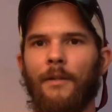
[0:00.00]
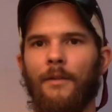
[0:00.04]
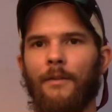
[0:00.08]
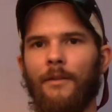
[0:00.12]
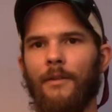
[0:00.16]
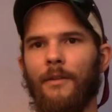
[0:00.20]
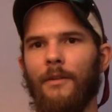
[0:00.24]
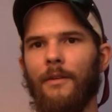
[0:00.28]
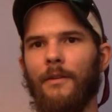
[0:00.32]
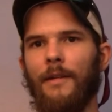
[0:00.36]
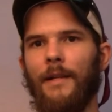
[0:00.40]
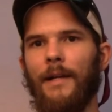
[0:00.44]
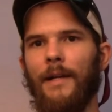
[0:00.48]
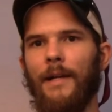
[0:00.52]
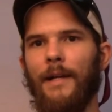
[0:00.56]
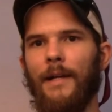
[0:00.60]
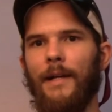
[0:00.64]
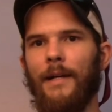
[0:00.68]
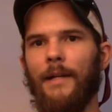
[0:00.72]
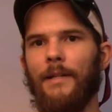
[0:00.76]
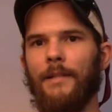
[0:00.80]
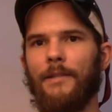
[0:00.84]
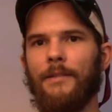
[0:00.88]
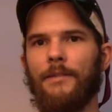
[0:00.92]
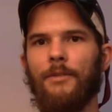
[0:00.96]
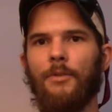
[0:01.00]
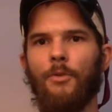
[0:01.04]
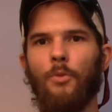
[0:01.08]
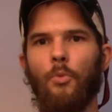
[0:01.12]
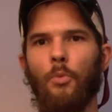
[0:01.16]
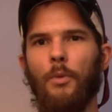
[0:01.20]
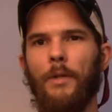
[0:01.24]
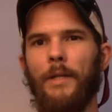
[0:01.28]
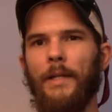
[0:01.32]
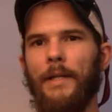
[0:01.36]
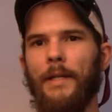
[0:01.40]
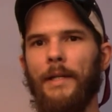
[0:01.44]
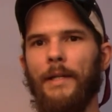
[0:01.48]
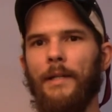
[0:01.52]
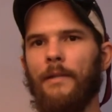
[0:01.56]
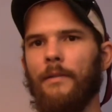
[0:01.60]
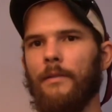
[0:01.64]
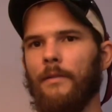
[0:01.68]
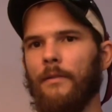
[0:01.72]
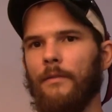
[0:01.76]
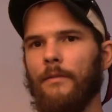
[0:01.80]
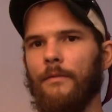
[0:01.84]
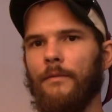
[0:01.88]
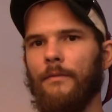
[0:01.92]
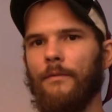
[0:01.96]
the last week
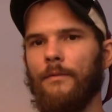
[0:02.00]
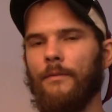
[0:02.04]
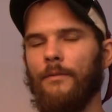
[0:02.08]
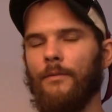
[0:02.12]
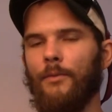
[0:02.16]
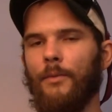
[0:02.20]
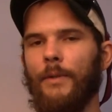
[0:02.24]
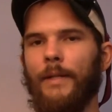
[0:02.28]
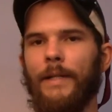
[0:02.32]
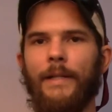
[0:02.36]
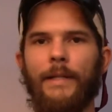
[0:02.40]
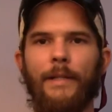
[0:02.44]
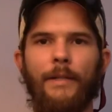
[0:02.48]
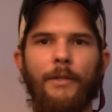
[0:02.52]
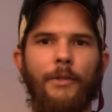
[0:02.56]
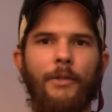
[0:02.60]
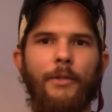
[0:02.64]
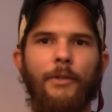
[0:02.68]
and